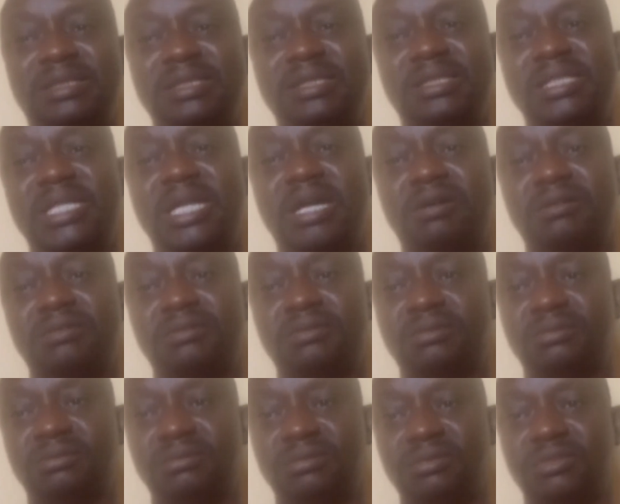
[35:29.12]
is now
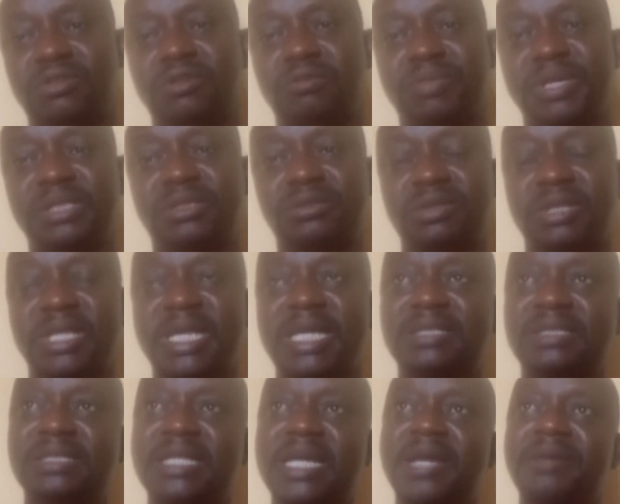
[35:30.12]
compared to
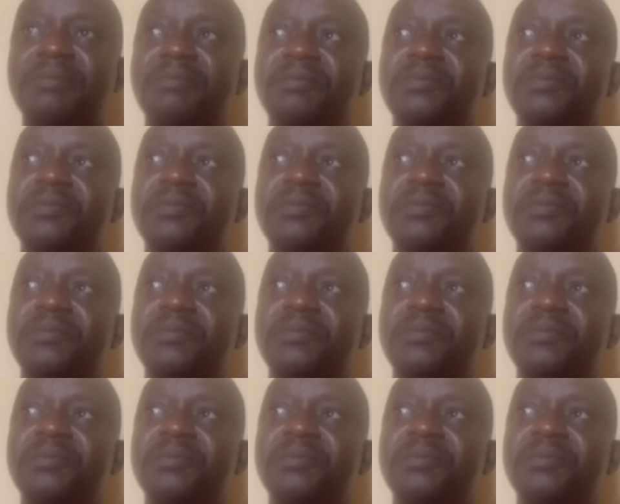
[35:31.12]
that time.